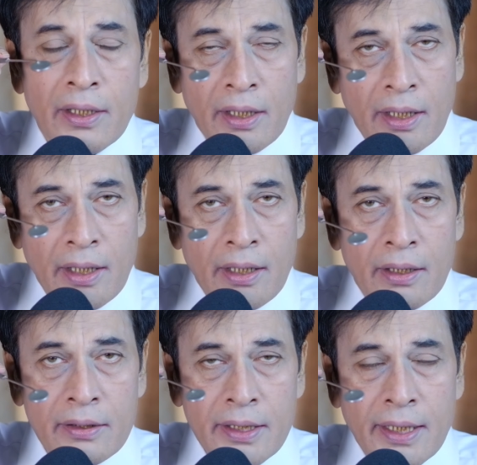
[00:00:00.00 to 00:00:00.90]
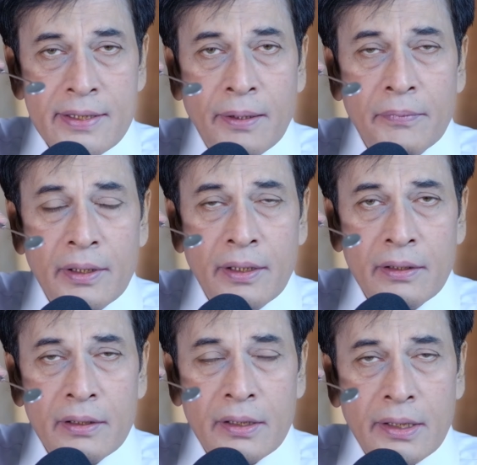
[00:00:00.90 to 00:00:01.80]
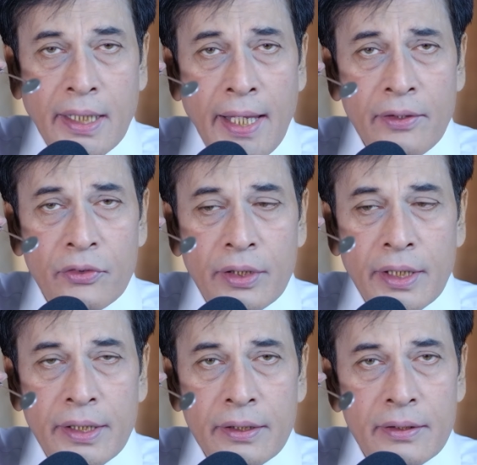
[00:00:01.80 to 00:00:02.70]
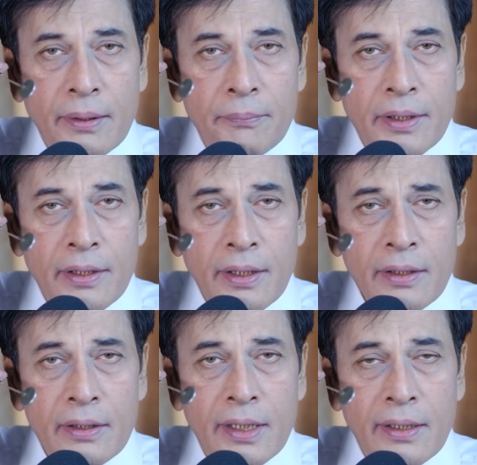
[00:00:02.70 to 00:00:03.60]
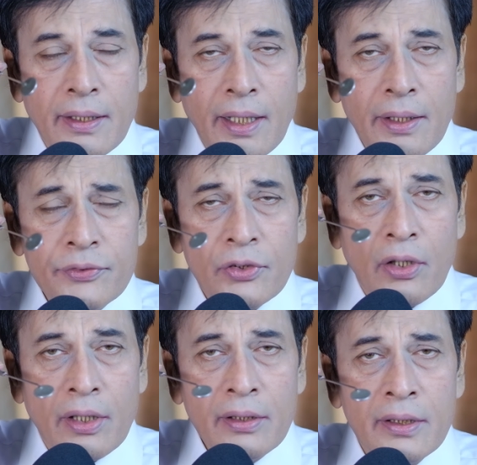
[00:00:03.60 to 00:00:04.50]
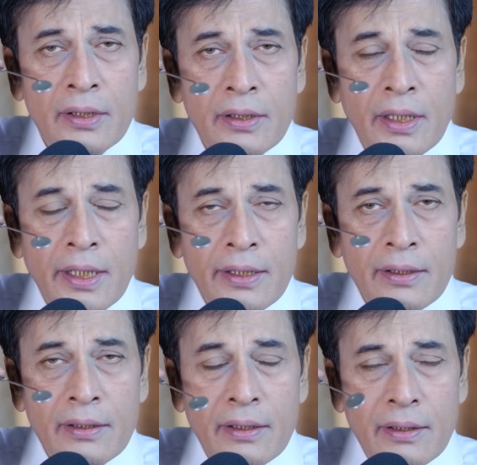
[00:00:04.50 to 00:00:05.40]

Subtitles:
The examiner can rotate the mirror in left or in